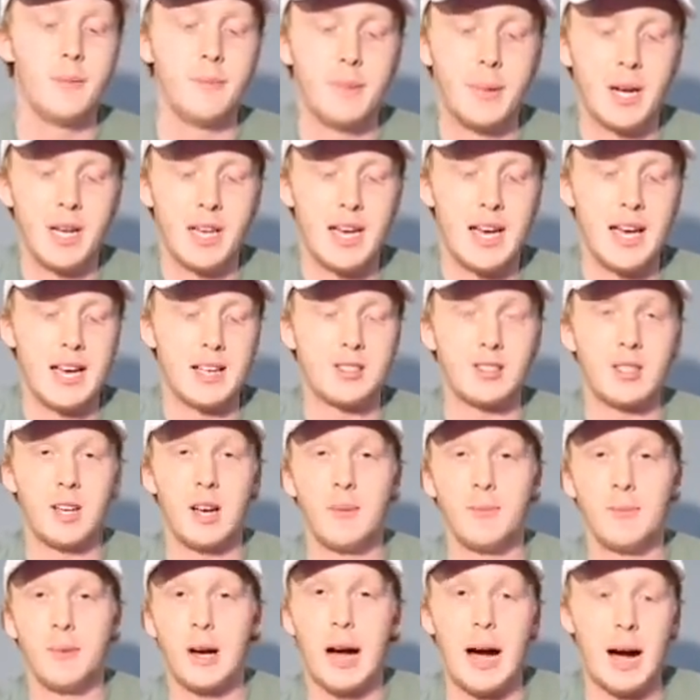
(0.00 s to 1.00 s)
But yeah,
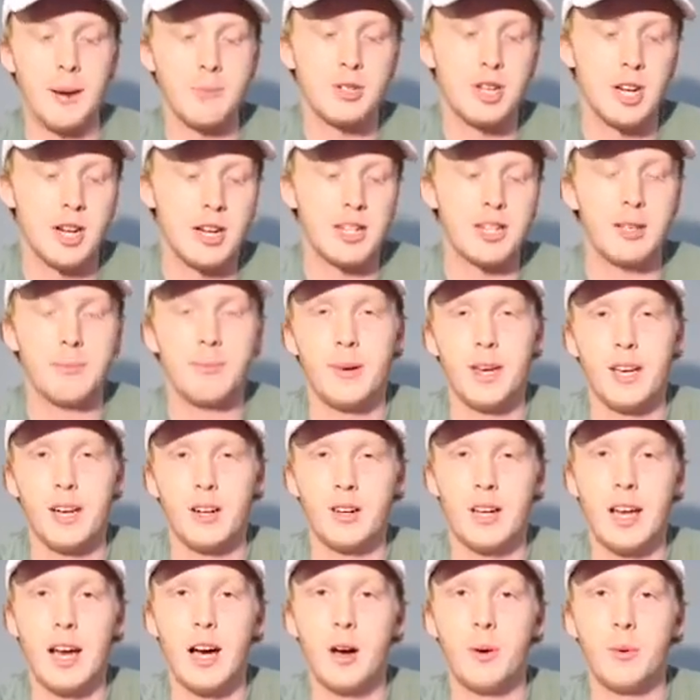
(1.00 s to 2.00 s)
so I'm trying to debate
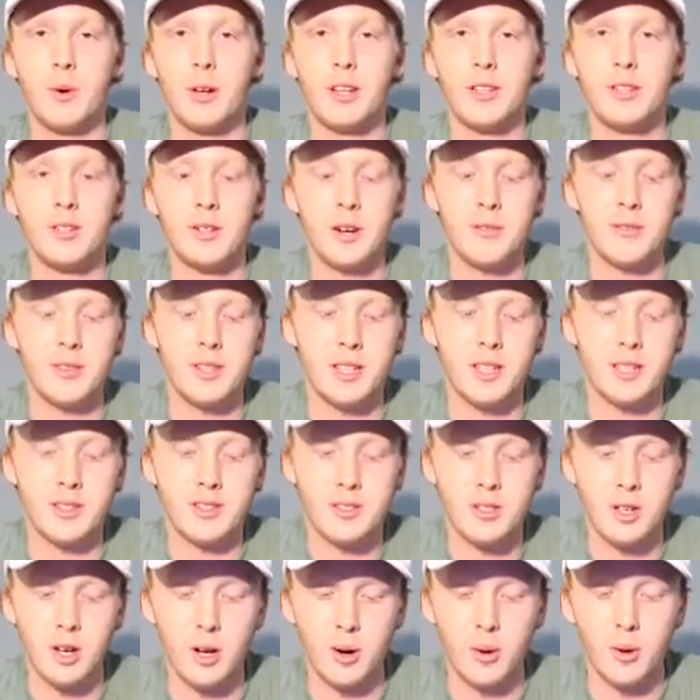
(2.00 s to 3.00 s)
on how I want to do everything.
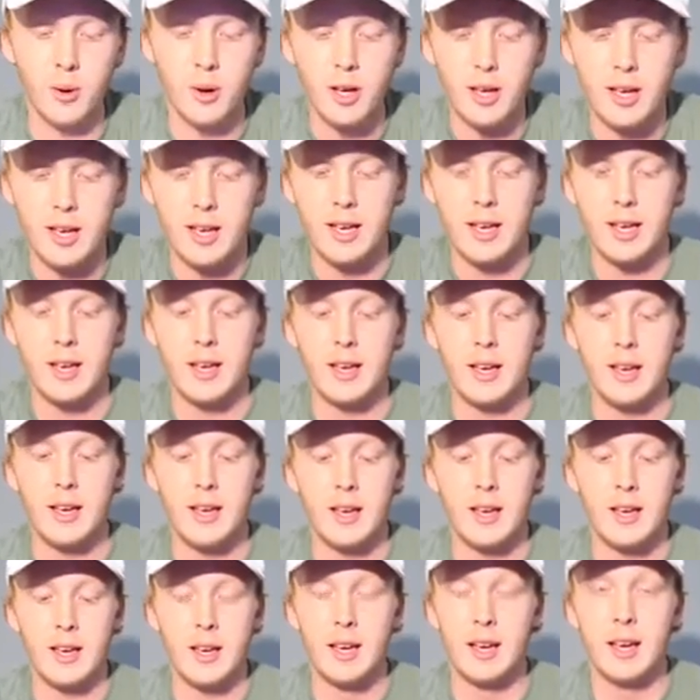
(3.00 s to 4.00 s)
So
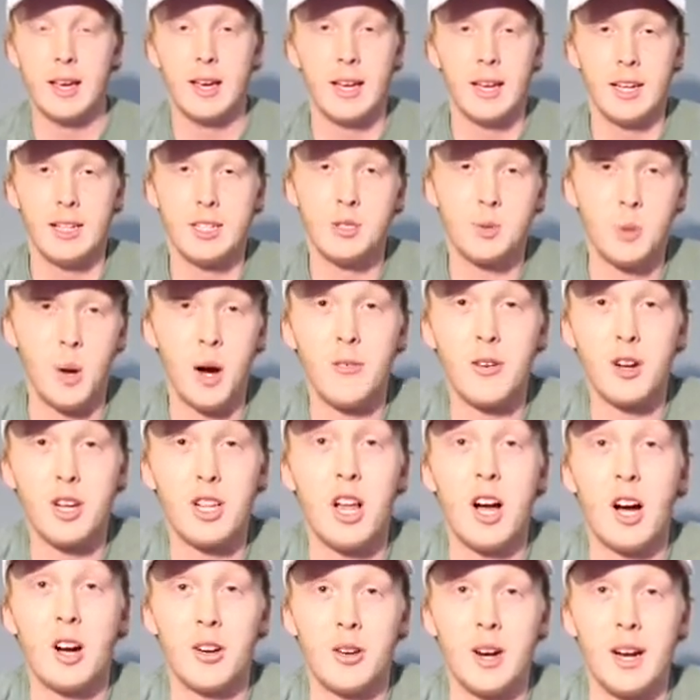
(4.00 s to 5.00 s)
it's 12
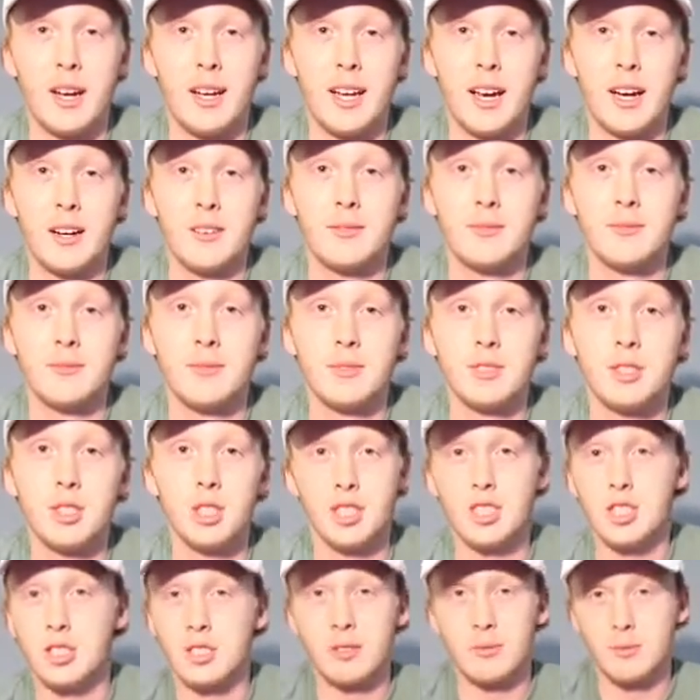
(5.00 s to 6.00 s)
o'clock right now,
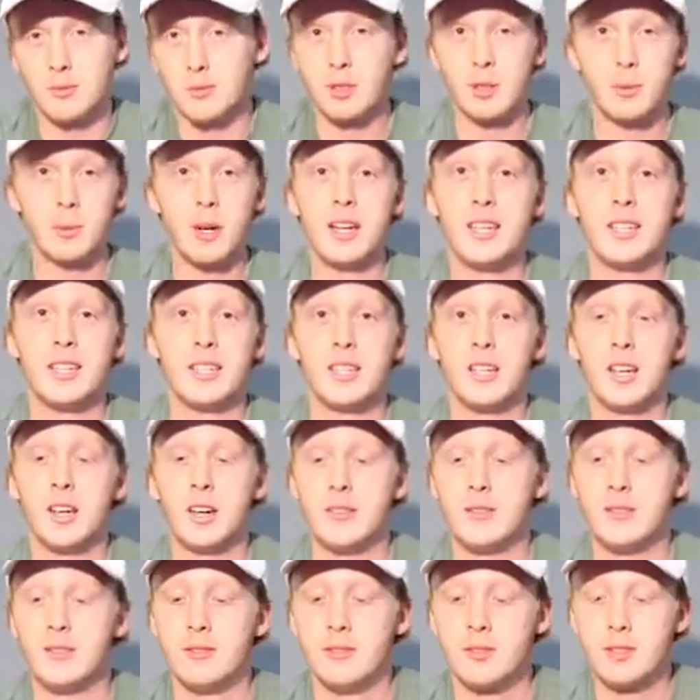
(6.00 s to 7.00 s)
so we're ready to
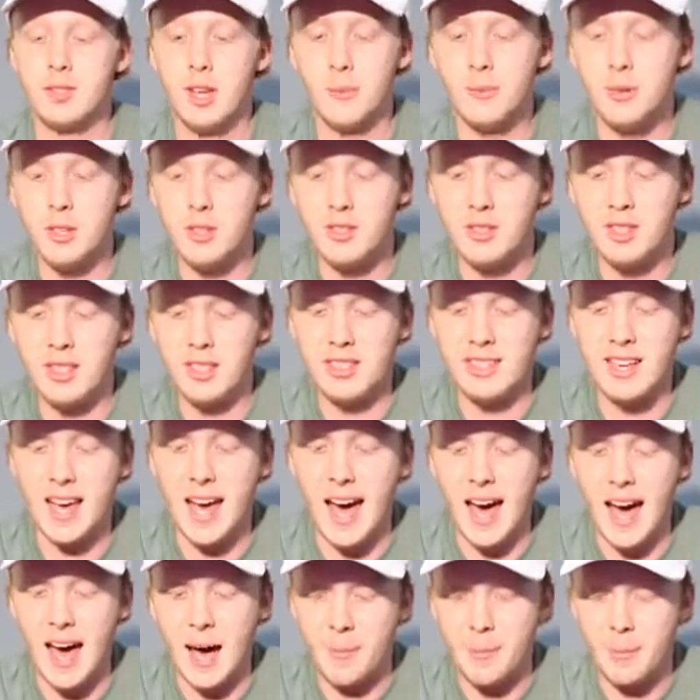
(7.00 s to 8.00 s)
go. So I'm using this
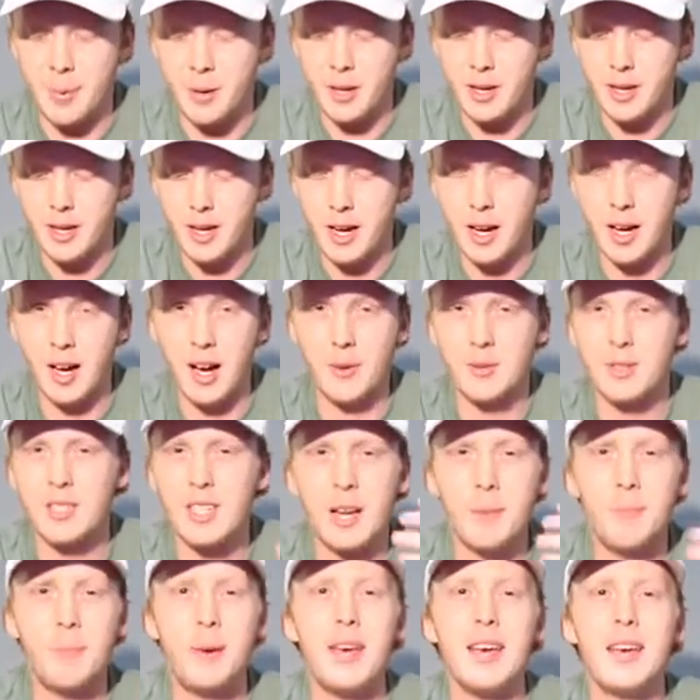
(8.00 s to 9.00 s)
app. I was
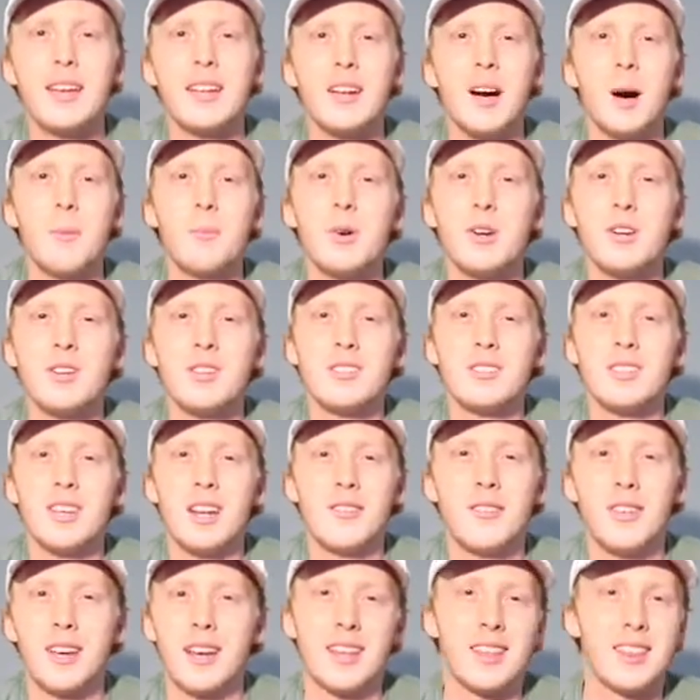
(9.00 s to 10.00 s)
gonna pick numbers
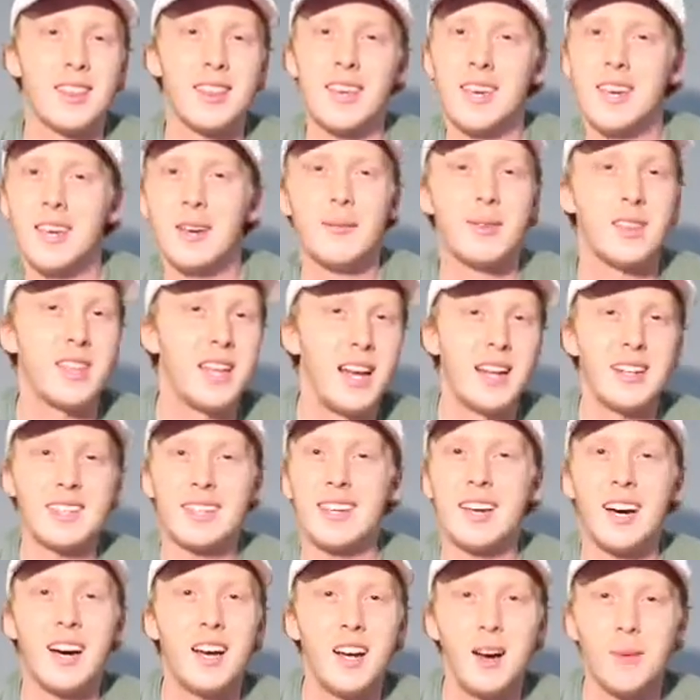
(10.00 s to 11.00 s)
out of like a thing, but then I had
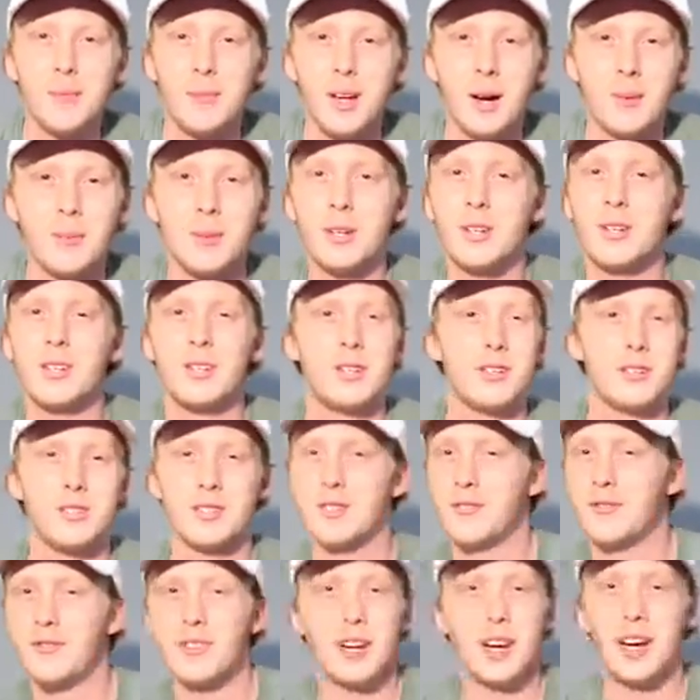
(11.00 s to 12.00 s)
to cut up
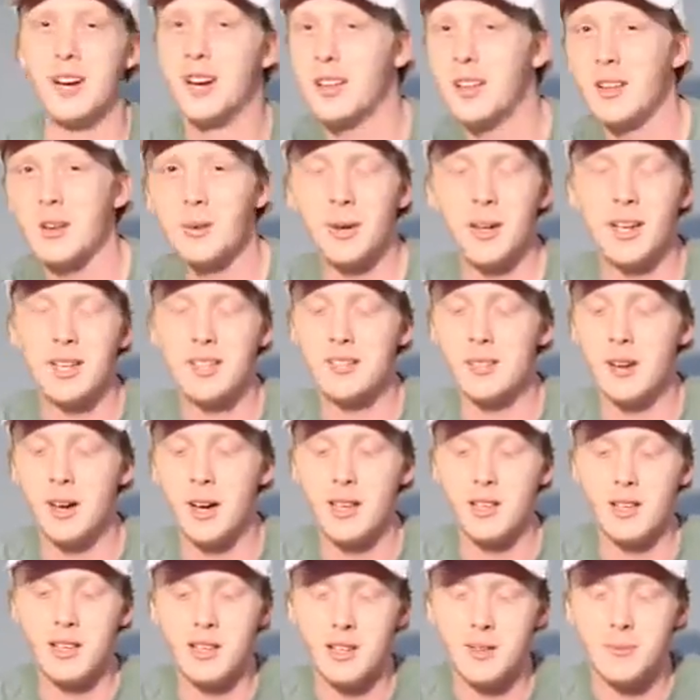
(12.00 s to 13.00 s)
numbers or figure out another way. So
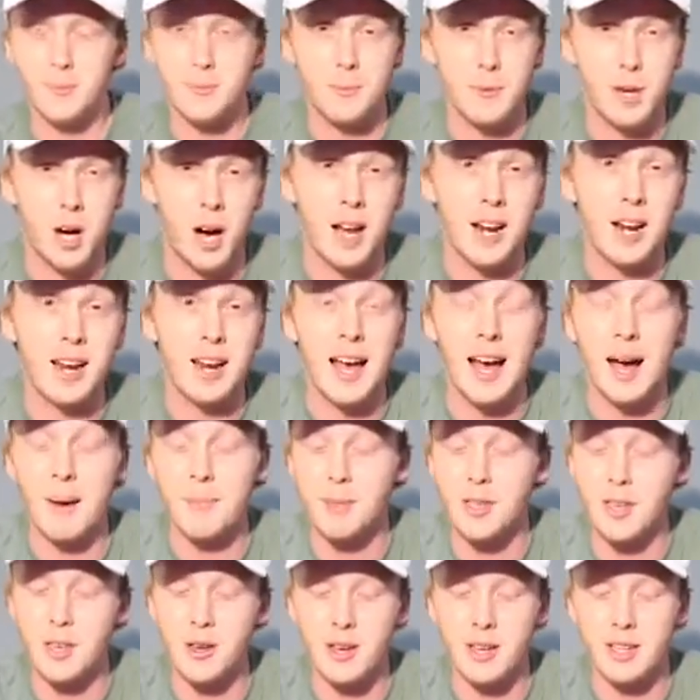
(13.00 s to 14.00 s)
I got an
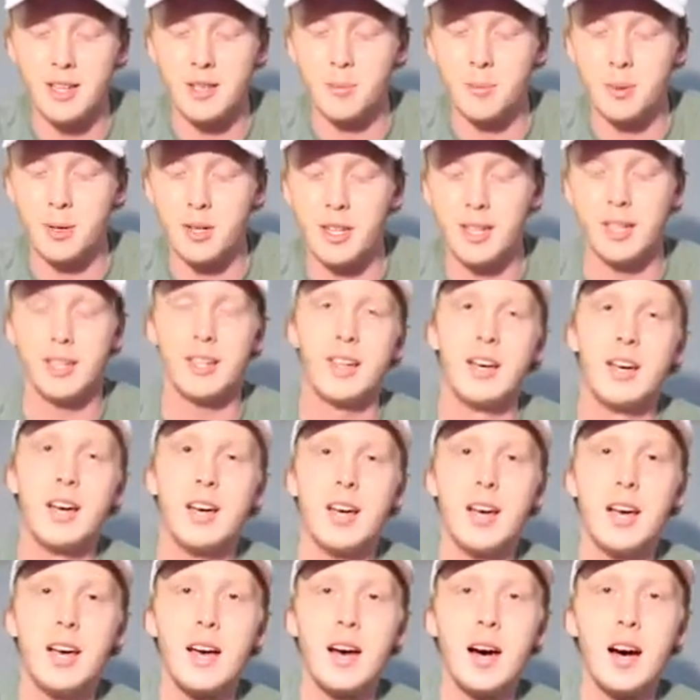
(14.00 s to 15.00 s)
app that you get to put in,
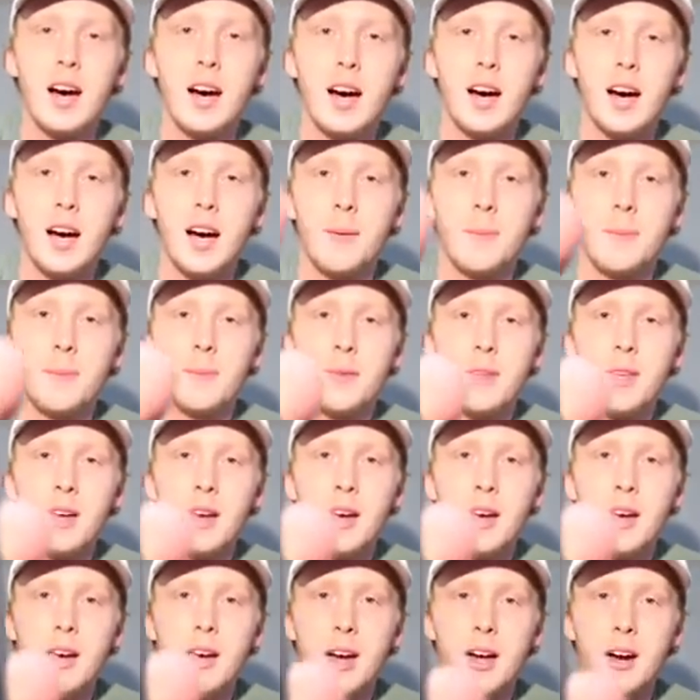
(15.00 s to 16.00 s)
I
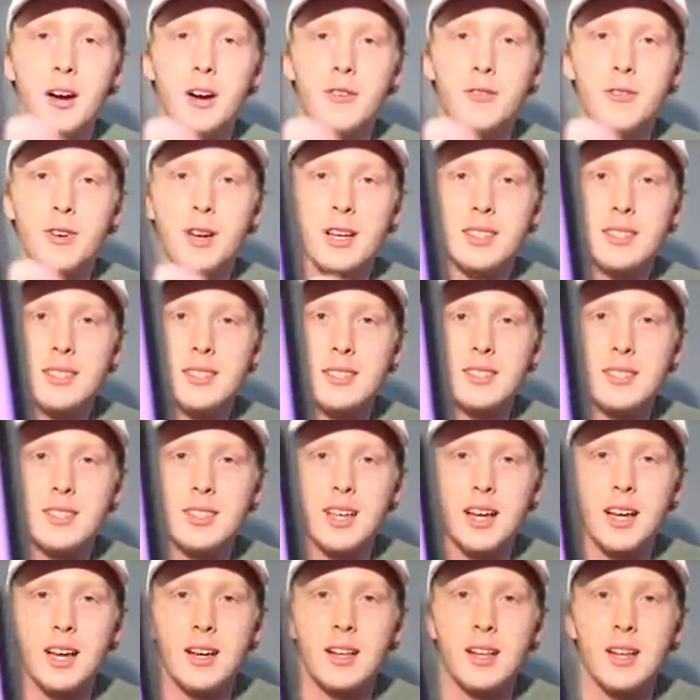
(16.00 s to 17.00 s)
don't know if you guys can
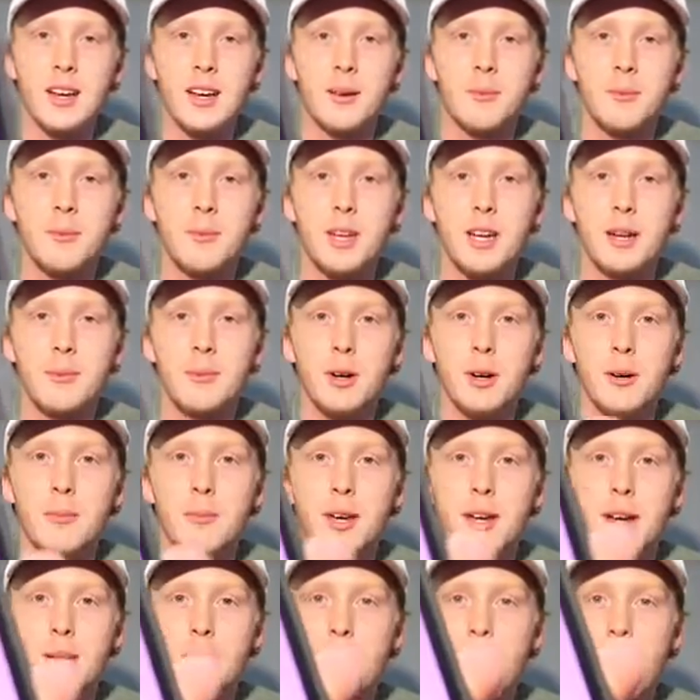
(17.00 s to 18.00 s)
see that, like a
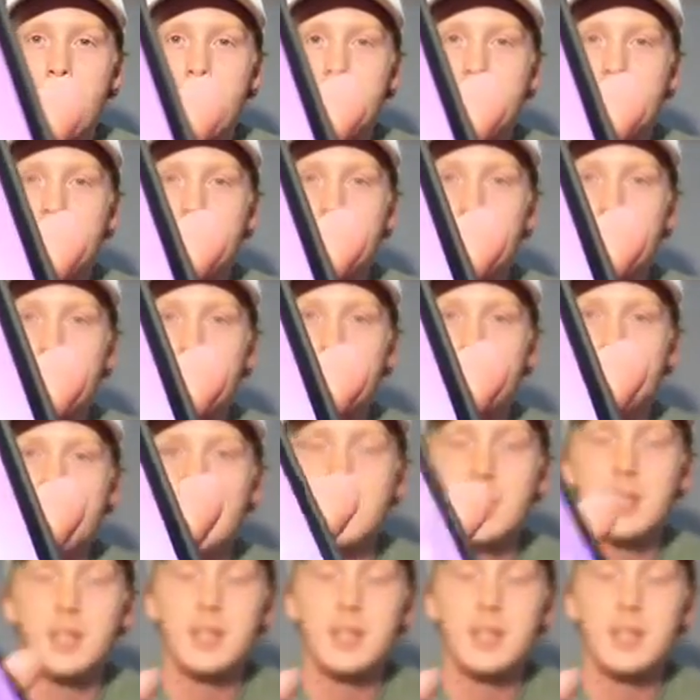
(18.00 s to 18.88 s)
minimum and a maximum.